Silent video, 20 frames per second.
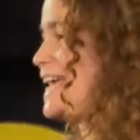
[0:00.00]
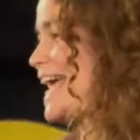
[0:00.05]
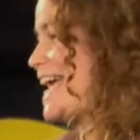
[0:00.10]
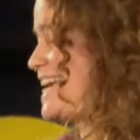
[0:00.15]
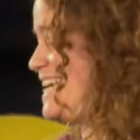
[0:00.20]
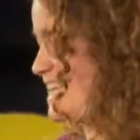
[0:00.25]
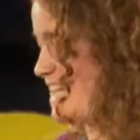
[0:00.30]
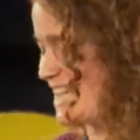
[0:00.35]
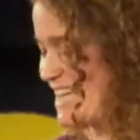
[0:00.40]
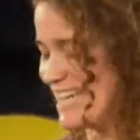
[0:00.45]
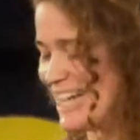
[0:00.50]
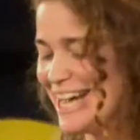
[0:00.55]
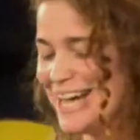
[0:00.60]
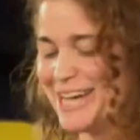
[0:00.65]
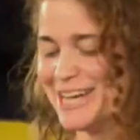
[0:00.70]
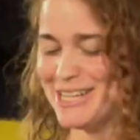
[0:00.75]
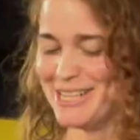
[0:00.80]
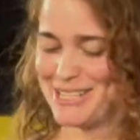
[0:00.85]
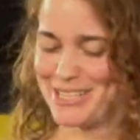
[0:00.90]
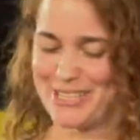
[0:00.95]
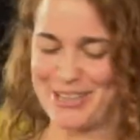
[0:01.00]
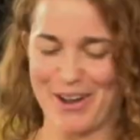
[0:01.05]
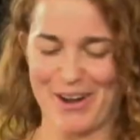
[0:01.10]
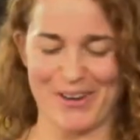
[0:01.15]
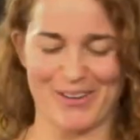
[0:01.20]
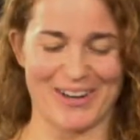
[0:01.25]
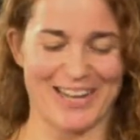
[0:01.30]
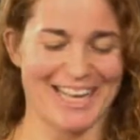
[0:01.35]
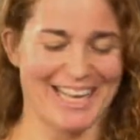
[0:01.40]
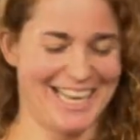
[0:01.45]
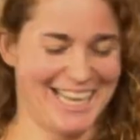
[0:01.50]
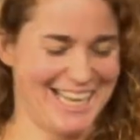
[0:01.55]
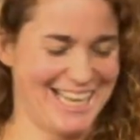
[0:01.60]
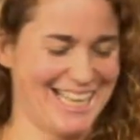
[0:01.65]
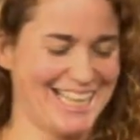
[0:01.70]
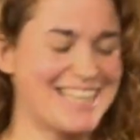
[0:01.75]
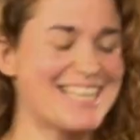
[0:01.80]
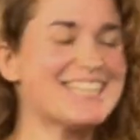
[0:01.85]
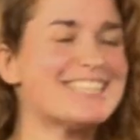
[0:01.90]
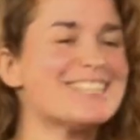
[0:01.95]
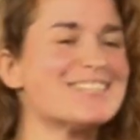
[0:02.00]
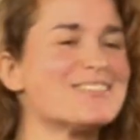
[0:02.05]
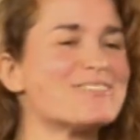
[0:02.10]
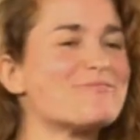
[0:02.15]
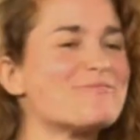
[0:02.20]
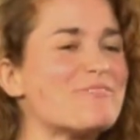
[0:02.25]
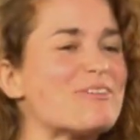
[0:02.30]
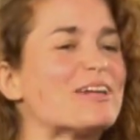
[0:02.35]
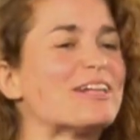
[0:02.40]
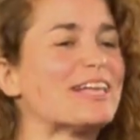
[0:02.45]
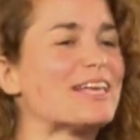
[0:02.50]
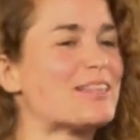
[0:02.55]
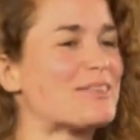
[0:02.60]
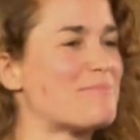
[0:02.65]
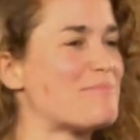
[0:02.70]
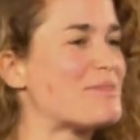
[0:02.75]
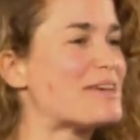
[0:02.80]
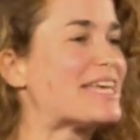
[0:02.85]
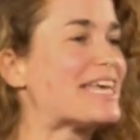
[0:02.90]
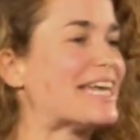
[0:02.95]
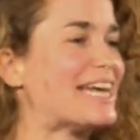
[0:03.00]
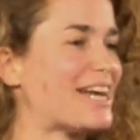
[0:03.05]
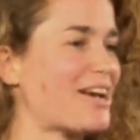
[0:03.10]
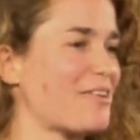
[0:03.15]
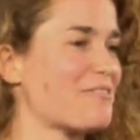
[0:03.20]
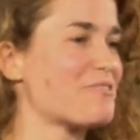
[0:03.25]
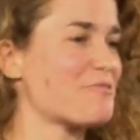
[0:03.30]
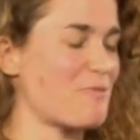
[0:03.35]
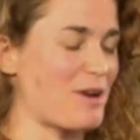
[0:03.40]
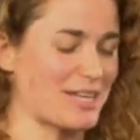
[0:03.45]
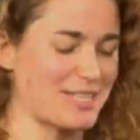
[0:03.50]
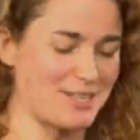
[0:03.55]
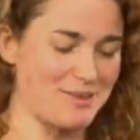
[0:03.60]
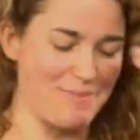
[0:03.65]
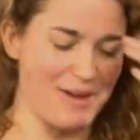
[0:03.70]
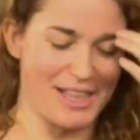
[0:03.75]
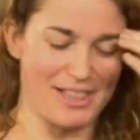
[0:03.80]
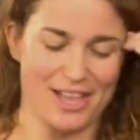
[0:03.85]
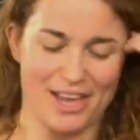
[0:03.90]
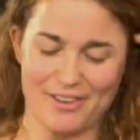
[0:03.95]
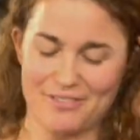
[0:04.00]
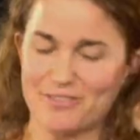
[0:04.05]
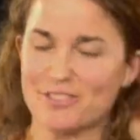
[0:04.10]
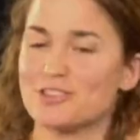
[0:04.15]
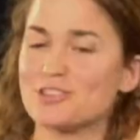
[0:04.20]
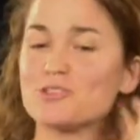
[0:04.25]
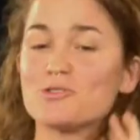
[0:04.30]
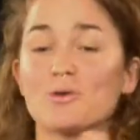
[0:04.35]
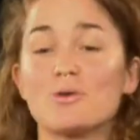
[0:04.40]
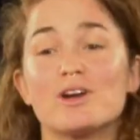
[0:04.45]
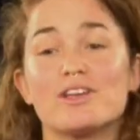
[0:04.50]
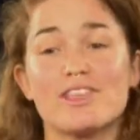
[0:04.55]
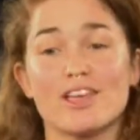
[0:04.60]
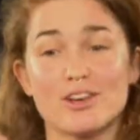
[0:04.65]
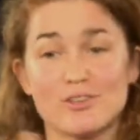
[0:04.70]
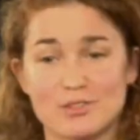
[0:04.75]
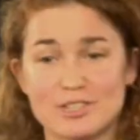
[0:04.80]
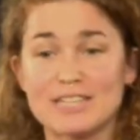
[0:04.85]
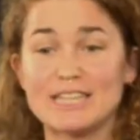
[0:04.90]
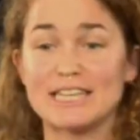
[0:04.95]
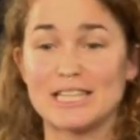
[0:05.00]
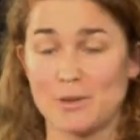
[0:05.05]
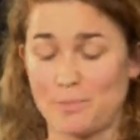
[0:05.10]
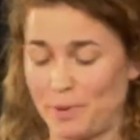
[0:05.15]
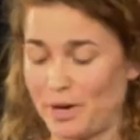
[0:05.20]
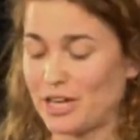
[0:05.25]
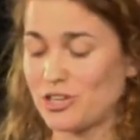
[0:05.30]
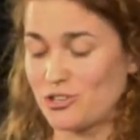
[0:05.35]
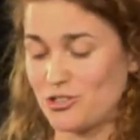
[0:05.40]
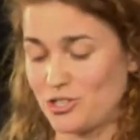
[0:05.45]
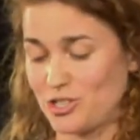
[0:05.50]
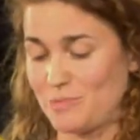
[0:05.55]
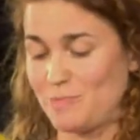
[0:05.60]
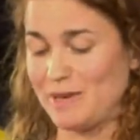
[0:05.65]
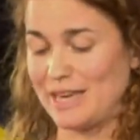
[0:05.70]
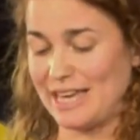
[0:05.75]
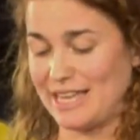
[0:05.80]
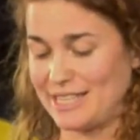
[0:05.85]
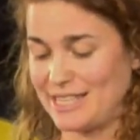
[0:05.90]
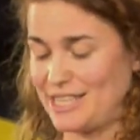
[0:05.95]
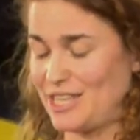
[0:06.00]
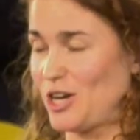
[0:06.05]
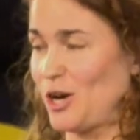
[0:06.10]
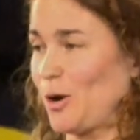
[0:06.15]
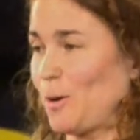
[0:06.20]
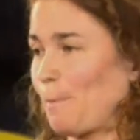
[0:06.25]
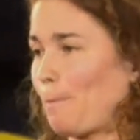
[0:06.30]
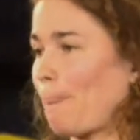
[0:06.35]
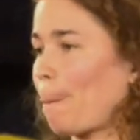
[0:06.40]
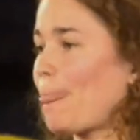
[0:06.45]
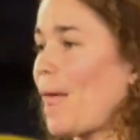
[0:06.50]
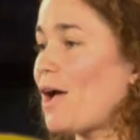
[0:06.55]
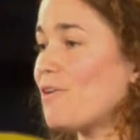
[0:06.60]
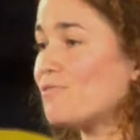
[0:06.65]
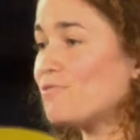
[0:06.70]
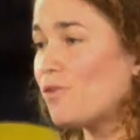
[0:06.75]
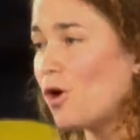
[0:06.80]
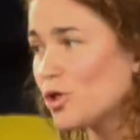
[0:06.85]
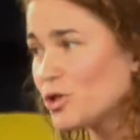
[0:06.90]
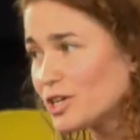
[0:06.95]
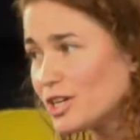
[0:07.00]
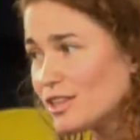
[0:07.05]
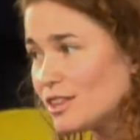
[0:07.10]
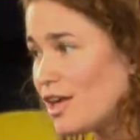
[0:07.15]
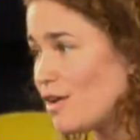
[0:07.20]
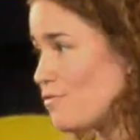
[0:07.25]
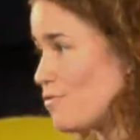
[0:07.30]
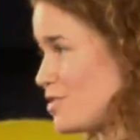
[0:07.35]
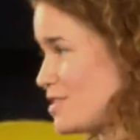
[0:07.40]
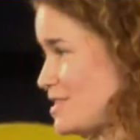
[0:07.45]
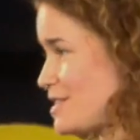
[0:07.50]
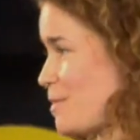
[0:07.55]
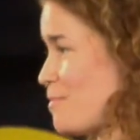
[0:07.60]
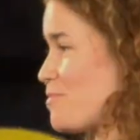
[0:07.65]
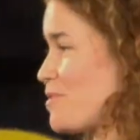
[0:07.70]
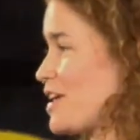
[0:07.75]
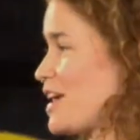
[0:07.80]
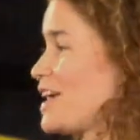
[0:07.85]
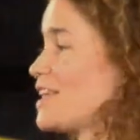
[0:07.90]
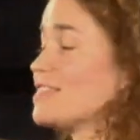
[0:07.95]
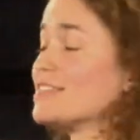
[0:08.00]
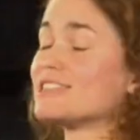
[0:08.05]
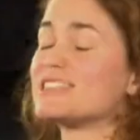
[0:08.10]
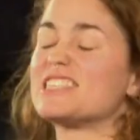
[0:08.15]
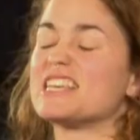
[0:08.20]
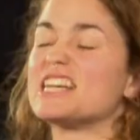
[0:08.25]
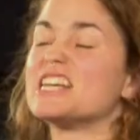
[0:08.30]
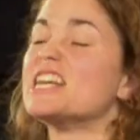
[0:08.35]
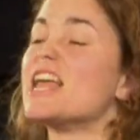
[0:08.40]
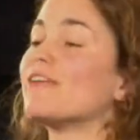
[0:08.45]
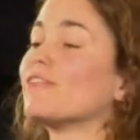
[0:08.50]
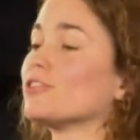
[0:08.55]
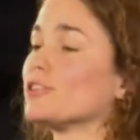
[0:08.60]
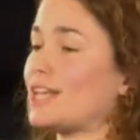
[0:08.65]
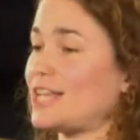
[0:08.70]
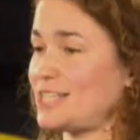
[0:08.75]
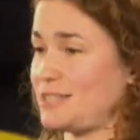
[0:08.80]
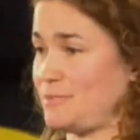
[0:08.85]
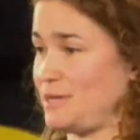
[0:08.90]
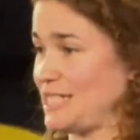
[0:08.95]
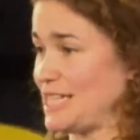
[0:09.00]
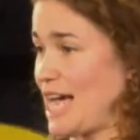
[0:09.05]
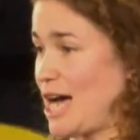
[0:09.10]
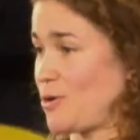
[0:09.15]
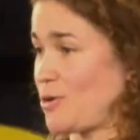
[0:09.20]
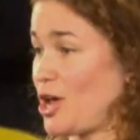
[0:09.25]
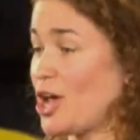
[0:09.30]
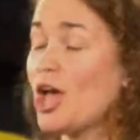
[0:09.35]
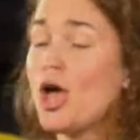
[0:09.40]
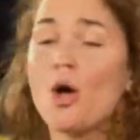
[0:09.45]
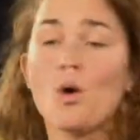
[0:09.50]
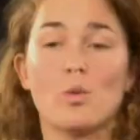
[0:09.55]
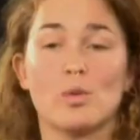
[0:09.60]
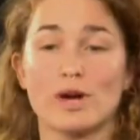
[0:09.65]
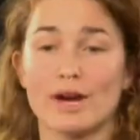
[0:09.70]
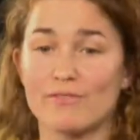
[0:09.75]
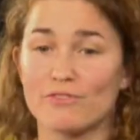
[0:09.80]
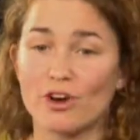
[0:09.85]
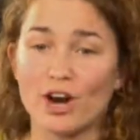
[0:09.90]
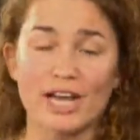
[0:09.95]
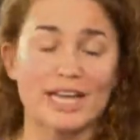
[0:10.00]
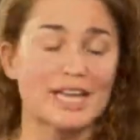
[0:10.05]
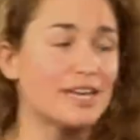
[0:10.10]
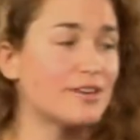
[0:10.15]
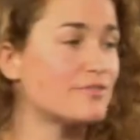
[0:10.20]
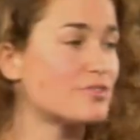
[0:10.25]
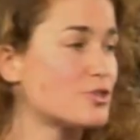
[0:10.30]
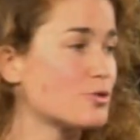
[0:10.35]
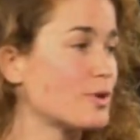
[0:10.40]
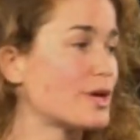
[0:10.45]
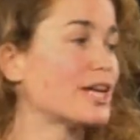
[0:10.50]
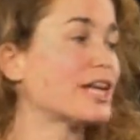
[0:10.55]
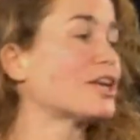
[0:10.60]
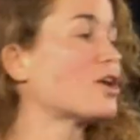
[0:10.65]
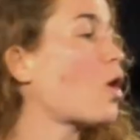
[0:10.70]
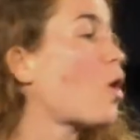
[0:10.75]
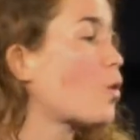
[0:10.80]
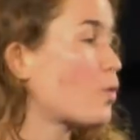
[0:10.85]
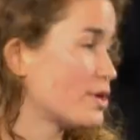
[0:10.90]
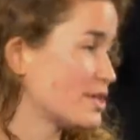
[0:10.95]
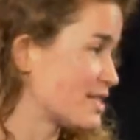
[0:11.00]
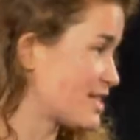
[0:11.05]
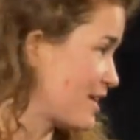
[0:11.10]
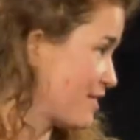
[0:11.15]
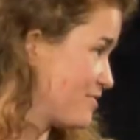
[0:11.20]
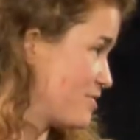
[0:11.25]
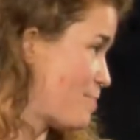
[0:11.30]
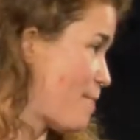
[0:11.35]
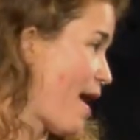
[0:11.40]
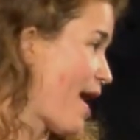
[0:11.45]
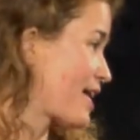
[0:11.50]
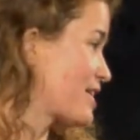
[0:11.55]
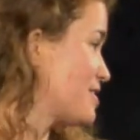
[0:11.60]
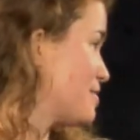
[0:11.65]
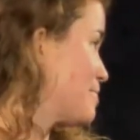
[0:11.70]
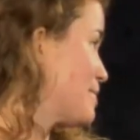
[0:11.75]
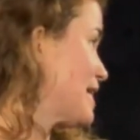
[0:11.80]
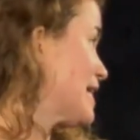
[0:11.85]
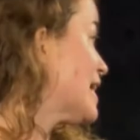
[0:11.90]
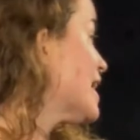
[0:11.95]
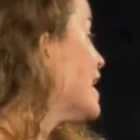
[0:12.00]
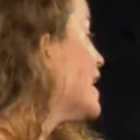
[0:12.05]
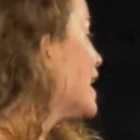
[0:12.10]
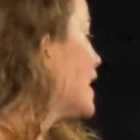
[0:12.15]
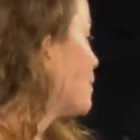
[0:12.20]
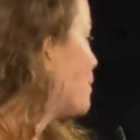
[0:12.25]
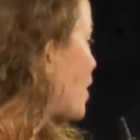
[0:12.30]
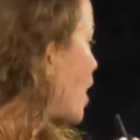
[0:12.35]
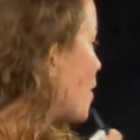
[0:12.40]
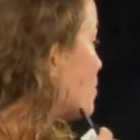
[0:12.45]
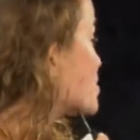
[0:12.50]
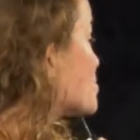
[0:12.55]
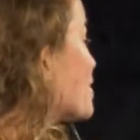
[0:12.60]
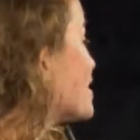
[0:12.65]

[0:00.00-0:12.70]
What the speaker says: 80. So this is really the beginning of the rest of my life. The story that you see in the pictures begins here. I've fallen in love with something, and this thing never lets me down. Whatever I give to it, it always gives back to me. It becomes